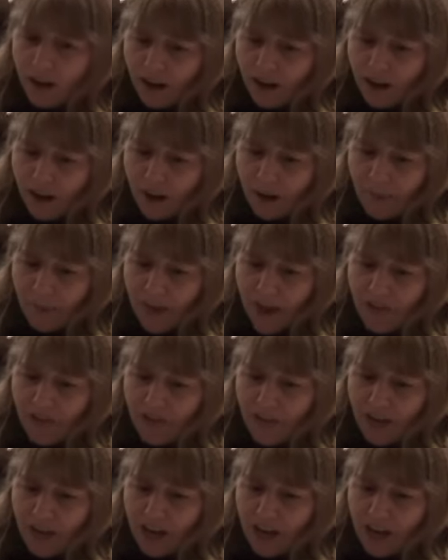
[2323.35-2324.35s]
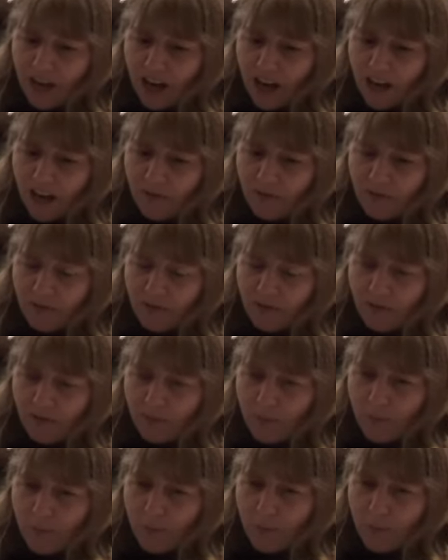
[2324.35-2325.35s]
And then he kind of
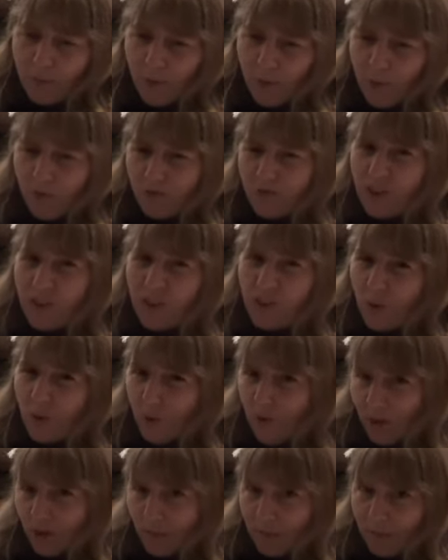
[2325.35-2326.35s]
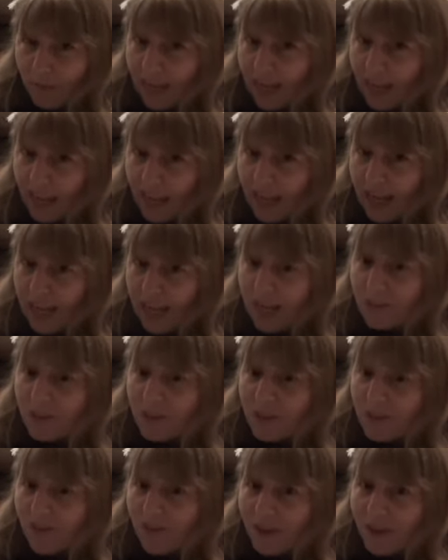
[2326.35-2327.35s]
moved toward me like he
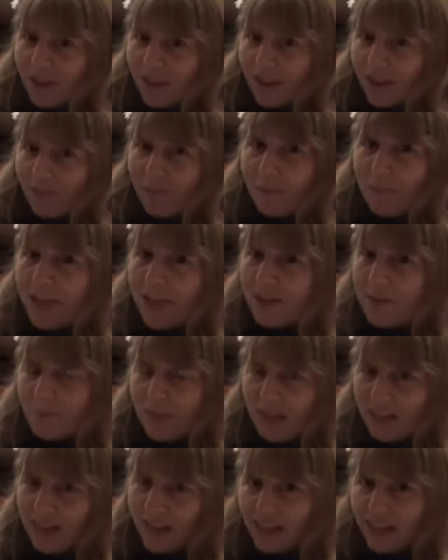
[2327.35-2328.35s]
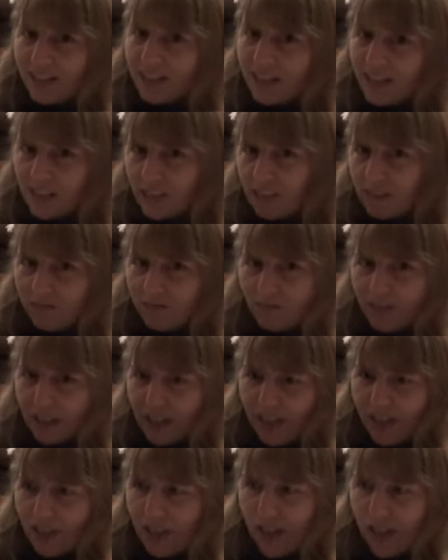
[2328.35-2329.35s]
was going to, like, pin me against the
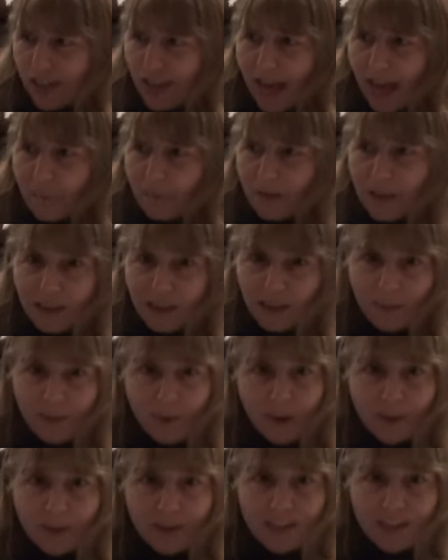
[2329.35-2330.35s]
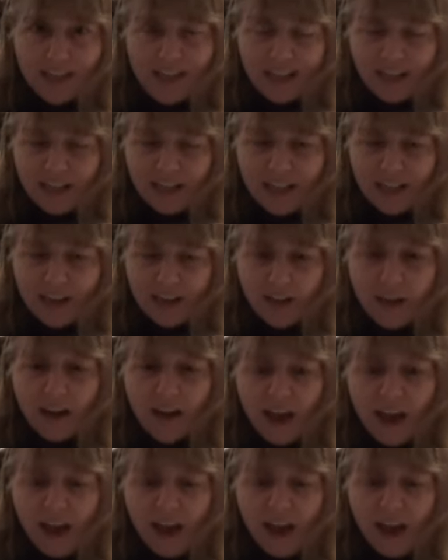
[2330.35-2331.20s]
kitchen cabinet that we were standing near.